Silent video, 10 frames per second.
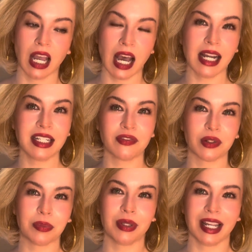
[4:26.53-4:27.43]
a
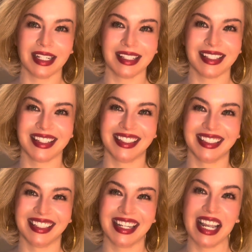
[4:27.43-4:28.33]
different place
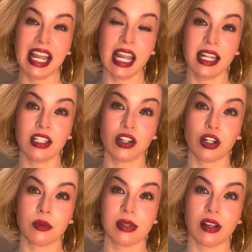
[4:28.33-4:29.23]
in
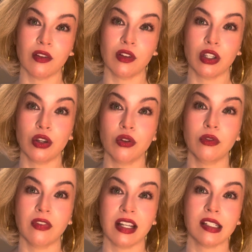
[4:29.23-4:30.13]
terms of you
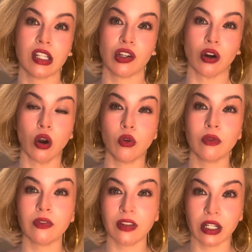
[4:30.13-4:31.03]
facing your own
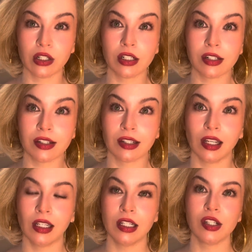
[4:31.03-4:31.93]
fears.
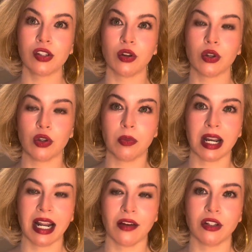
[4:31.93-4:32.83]
So you
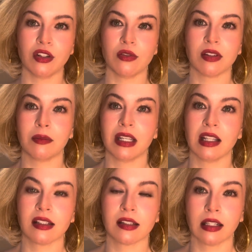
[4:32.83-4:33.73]
might have to do something
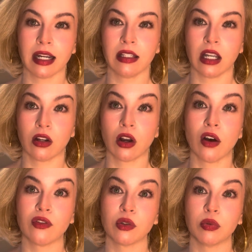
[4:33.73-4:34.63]
that's slightly
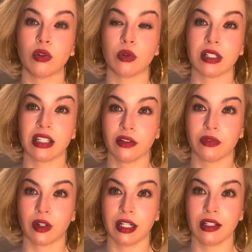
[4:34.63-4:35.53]
uncomfortable or
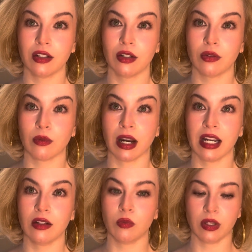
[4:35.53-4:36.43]
different,
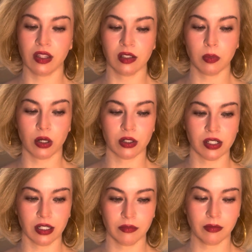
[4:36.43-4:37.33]
right, with this
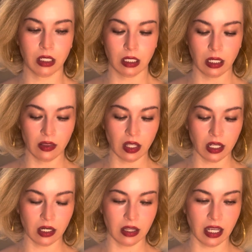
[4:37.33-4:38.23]
person
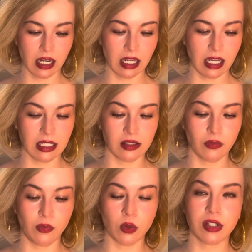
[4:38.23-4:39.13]
that is
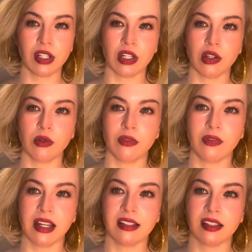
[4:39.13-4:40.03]
forcing you to
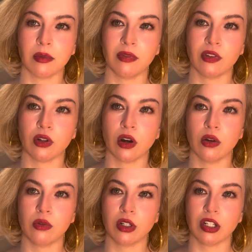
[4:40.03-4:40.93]
face some of your
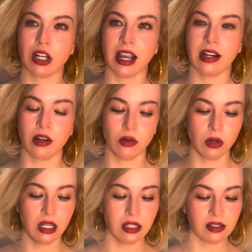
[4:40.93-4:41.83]
own shadow,
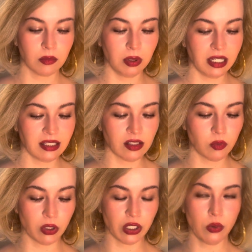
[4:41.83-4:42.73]
some places
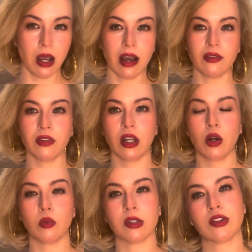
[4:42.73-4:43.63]
where you have
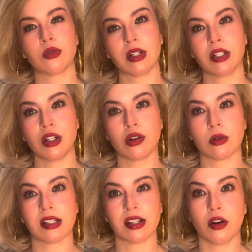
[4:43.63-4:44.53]
restricted
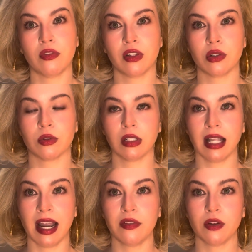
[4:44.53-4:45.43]
yourself in your
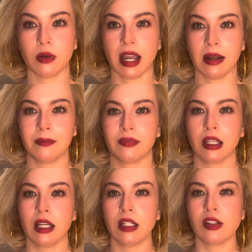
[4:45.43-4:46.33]
life, okay?
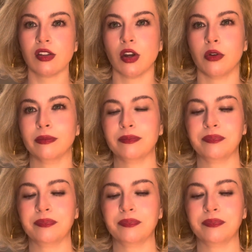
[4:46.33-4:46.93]
So